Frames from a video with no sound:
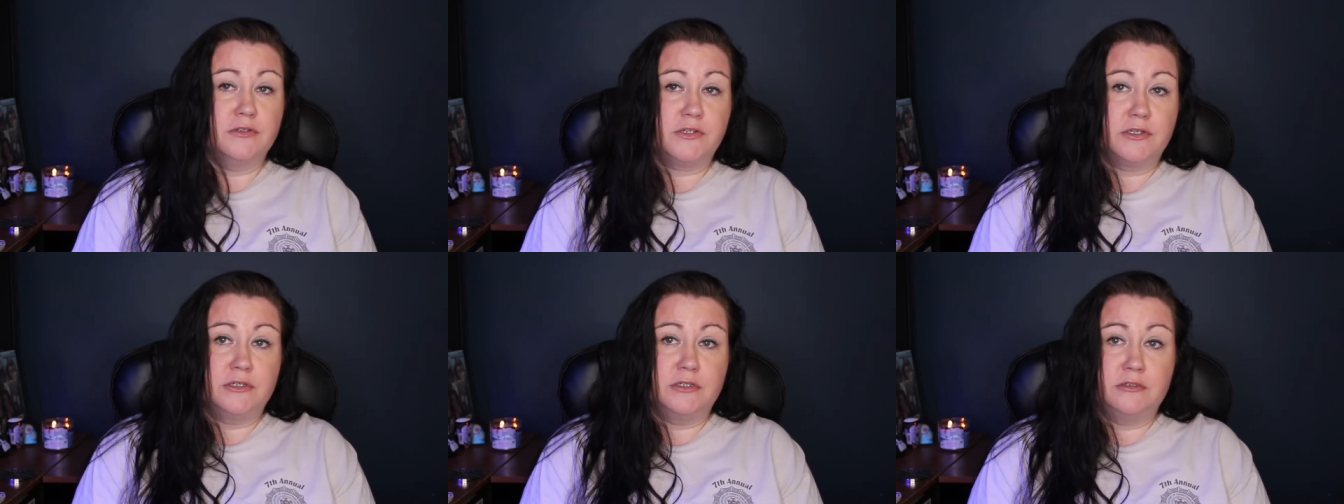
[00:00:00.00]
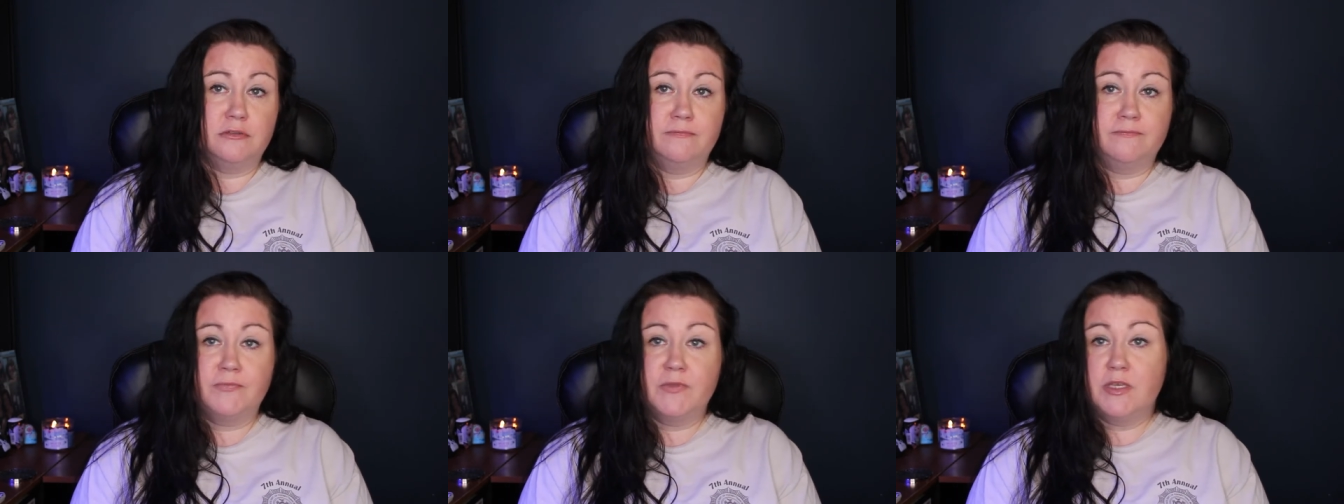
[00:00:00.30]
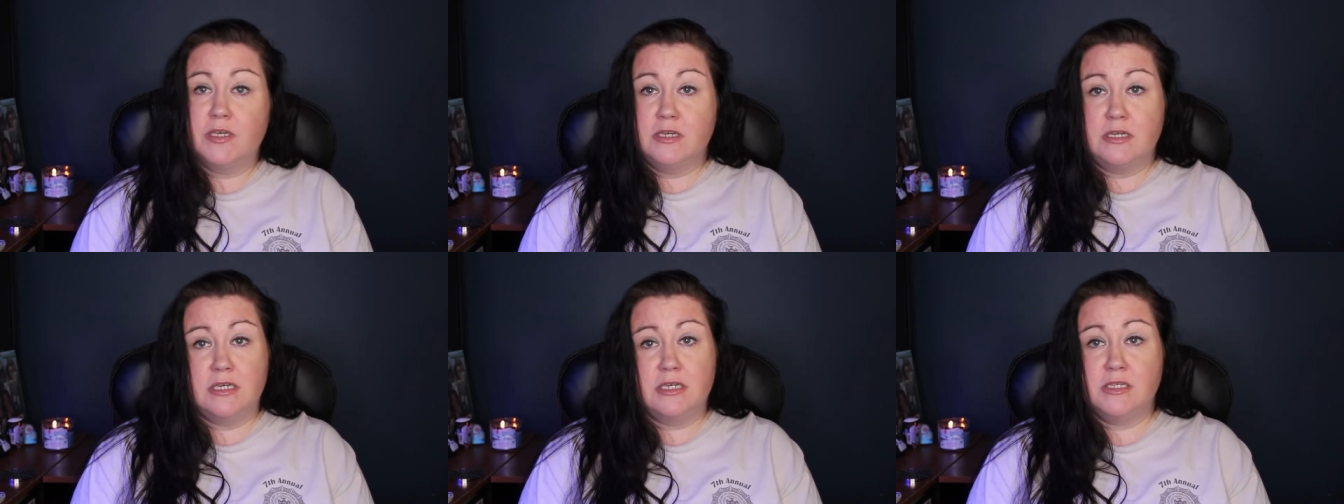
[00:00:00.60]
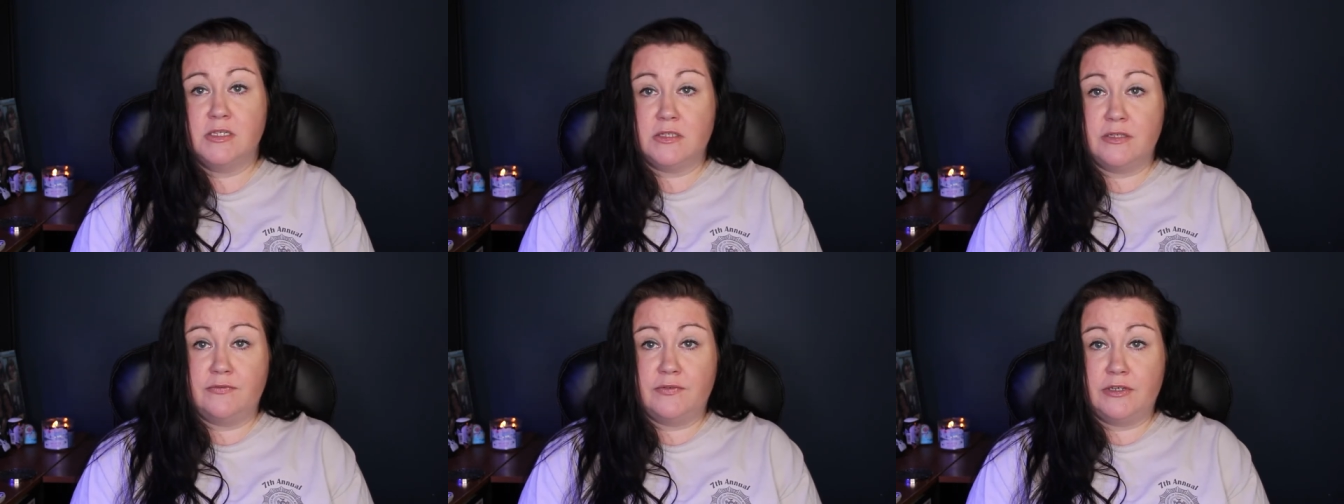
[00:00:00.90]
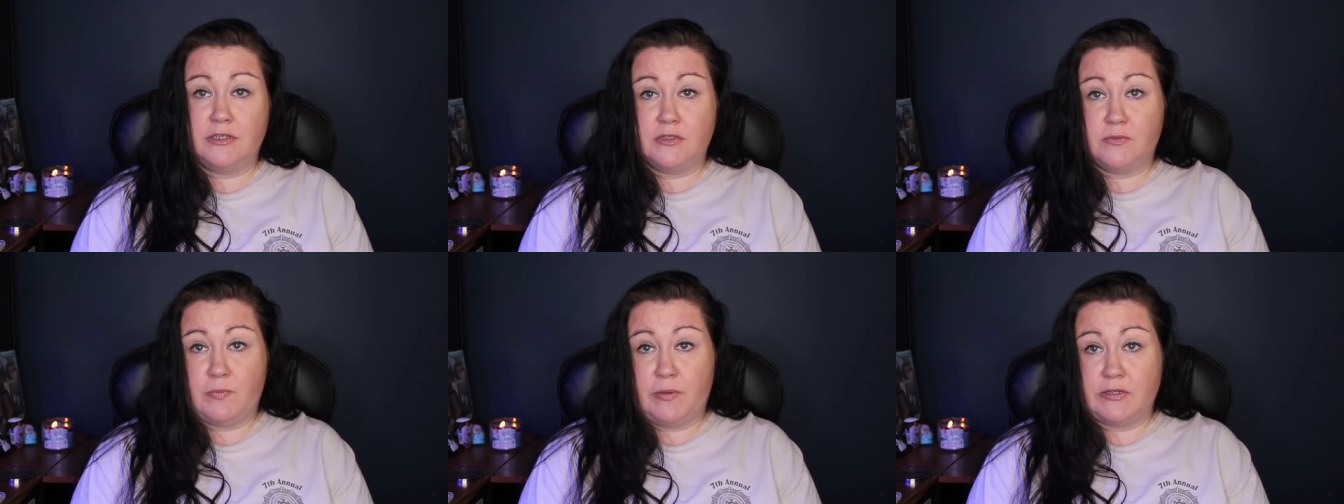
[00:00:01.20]
So he's
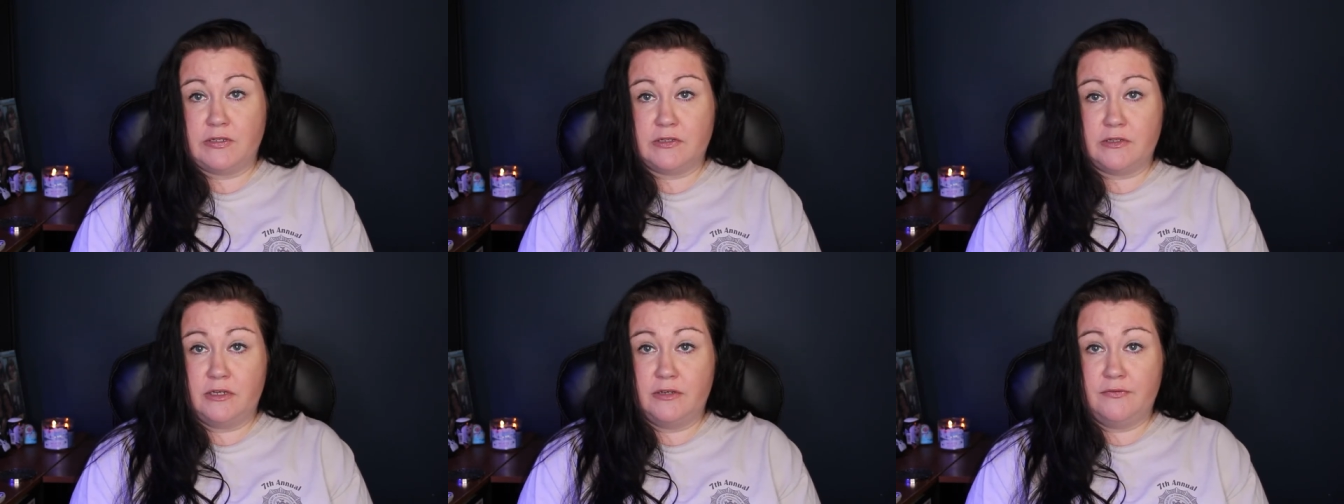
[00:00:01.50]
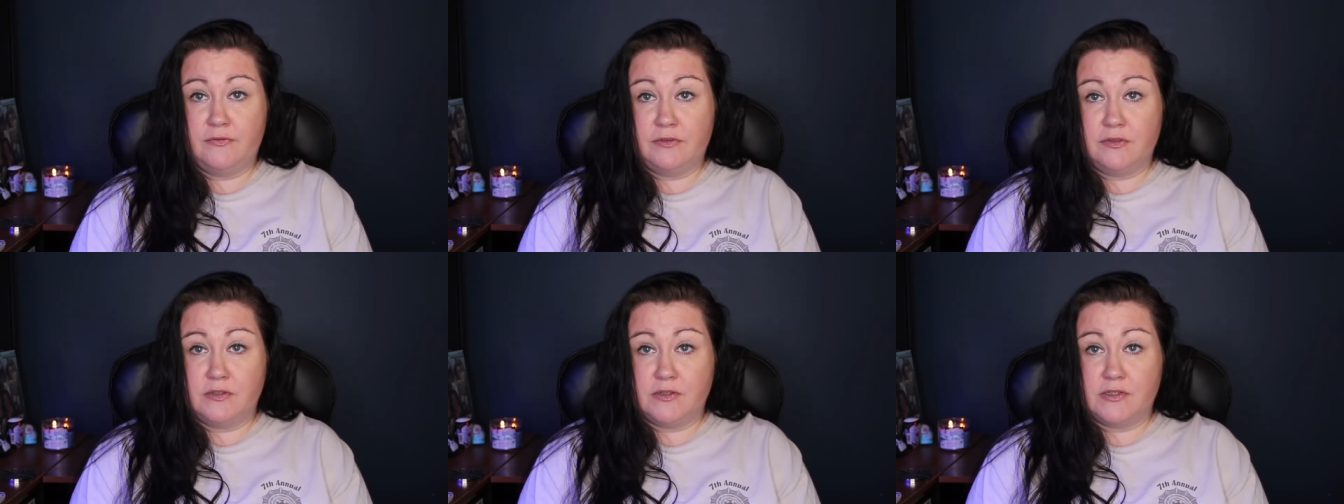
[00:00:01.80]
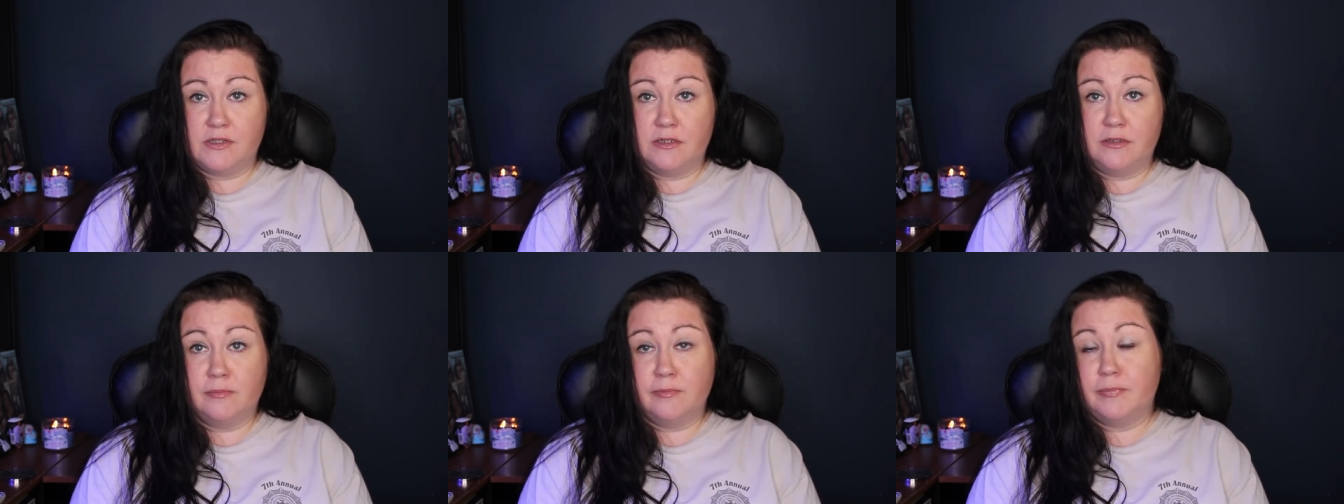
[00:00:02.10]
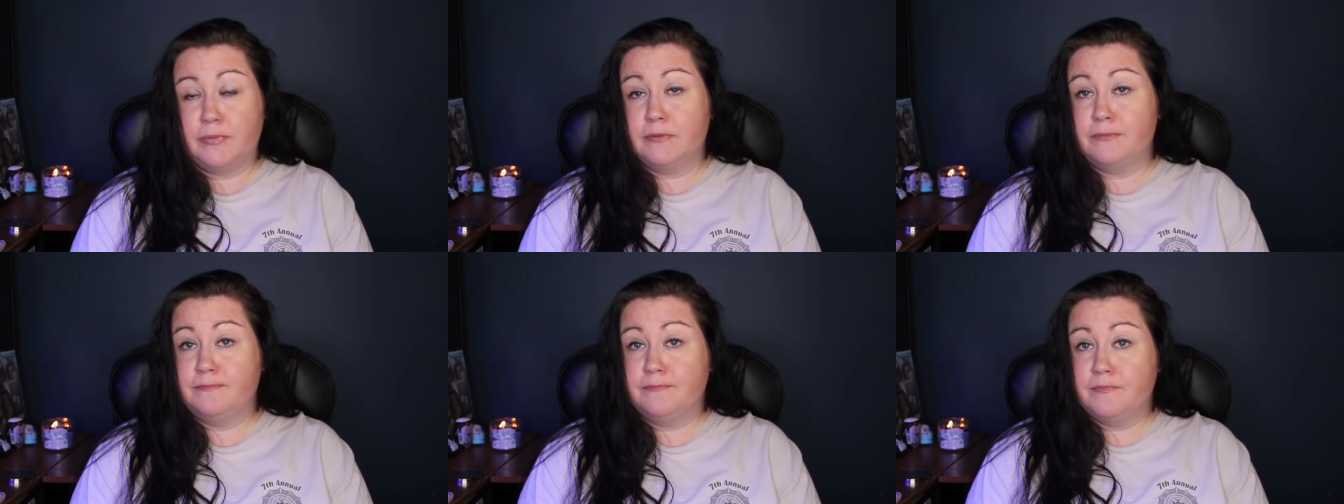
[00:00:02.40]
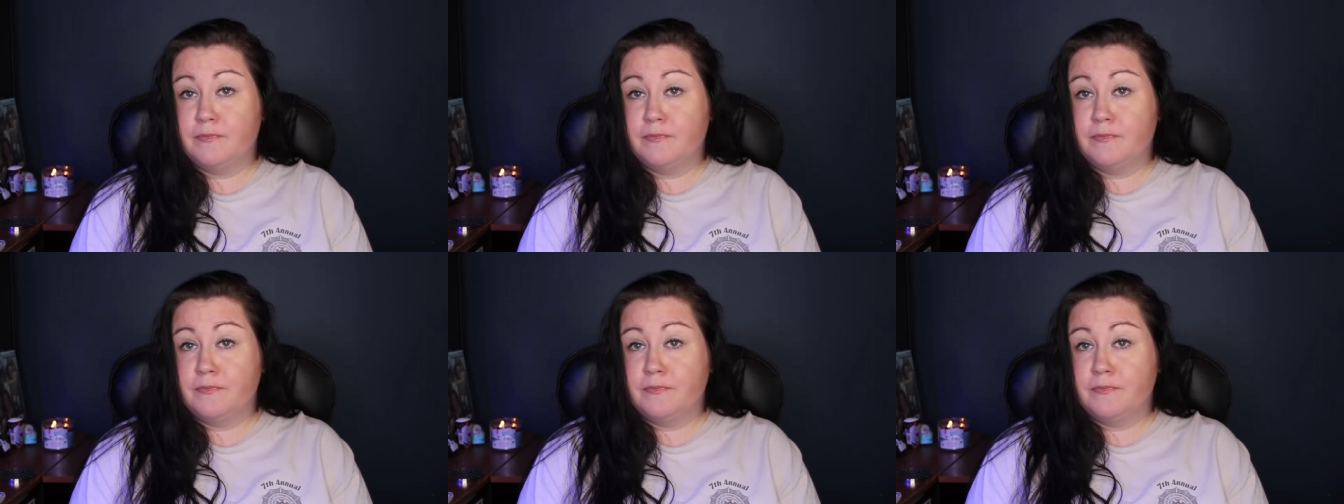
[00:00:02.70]
living his best life in the sump.